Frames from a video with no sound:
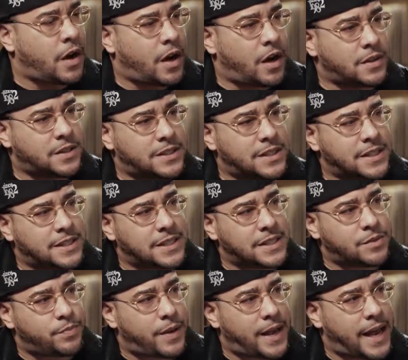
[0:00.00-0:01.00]
Since
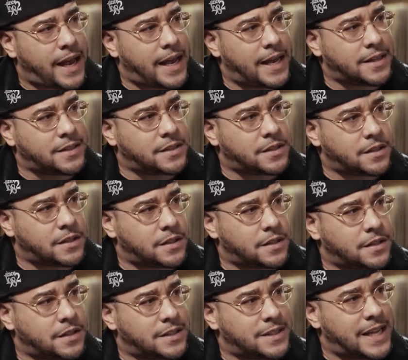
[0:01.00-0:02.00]
he's passed,
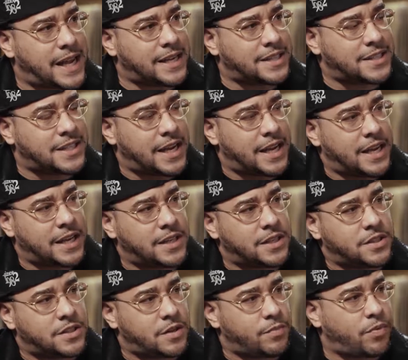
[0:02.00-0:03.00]
does that
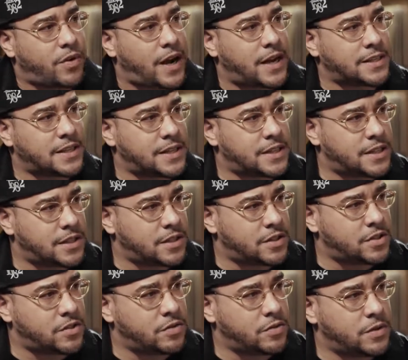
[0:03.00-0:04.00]
change your process in the
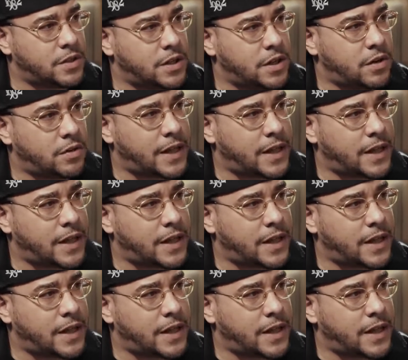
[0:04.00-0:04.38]
studio?